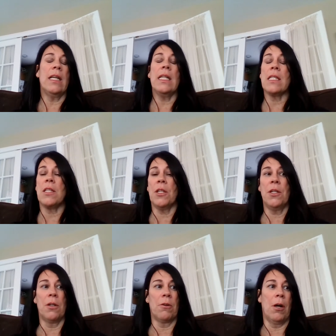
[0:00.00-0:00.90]
is the
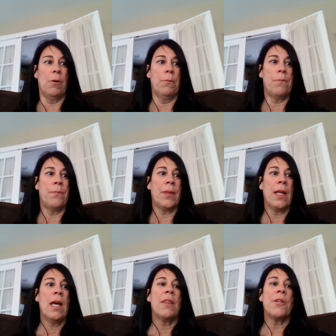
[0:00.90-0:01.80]
euro,
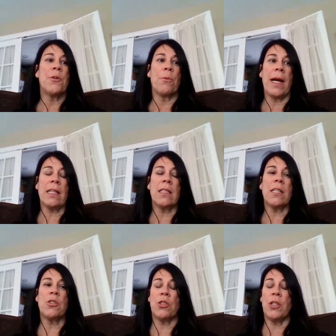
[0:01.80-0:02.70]
the direct
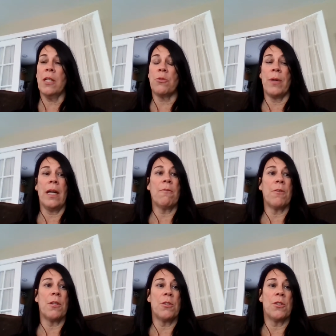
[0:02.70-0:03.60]
exchange rate for
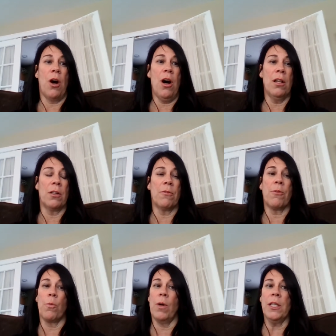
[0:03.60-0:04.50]
the dollar
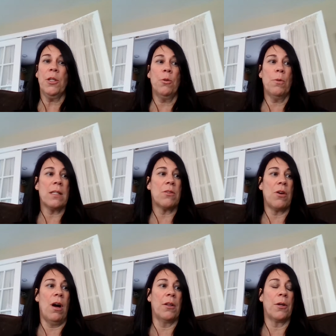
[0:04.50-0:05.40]
for one US
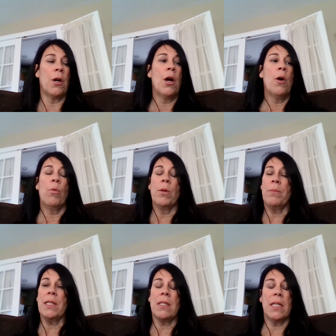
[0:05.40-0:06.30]
dollar would
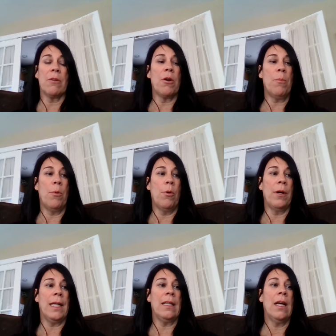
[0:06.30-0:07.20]
be
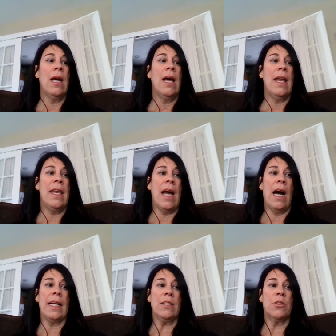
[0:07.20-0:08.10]

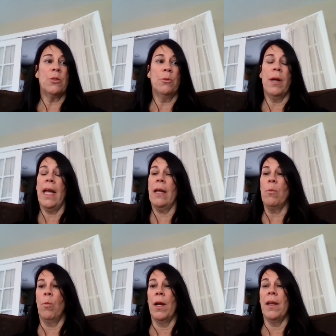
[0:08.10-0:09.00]

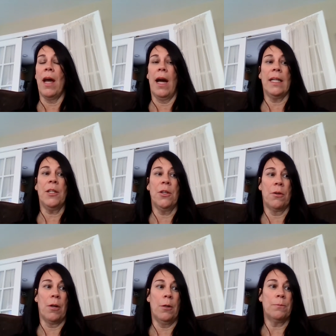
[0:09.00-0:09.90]
0.92819
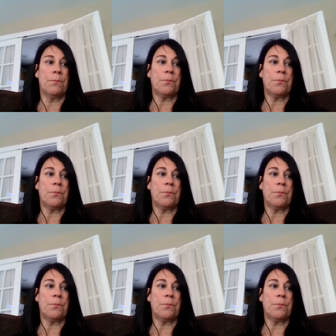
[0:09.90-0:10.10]
euro.